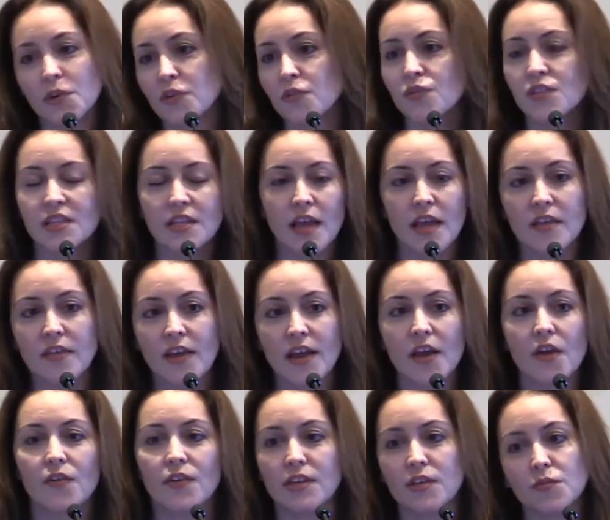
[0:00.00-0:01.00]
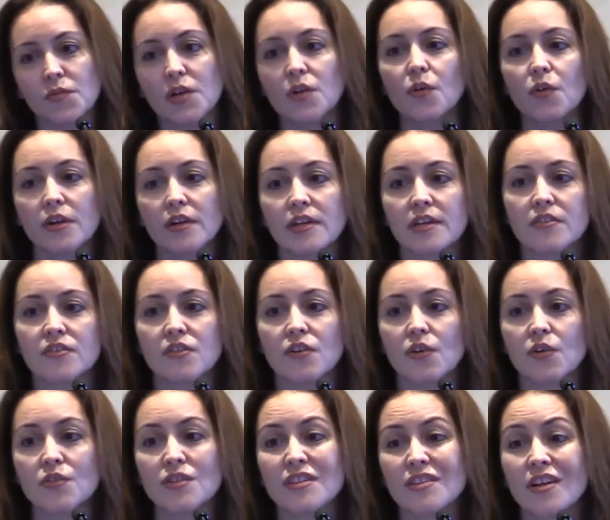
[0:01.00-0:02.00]
or you stay there and you record it.
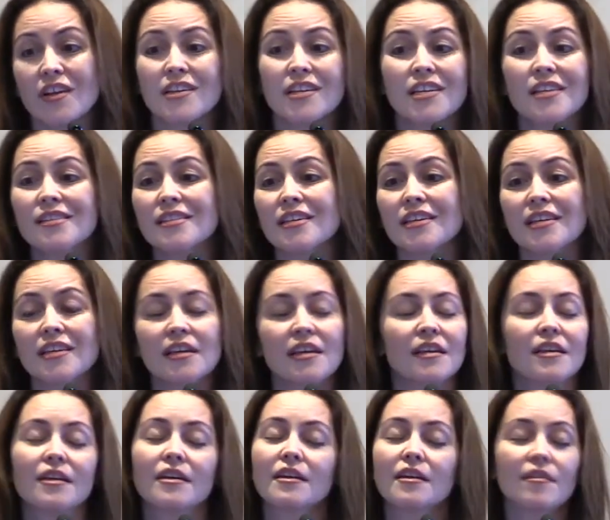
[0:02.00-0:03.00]
So it's not easy.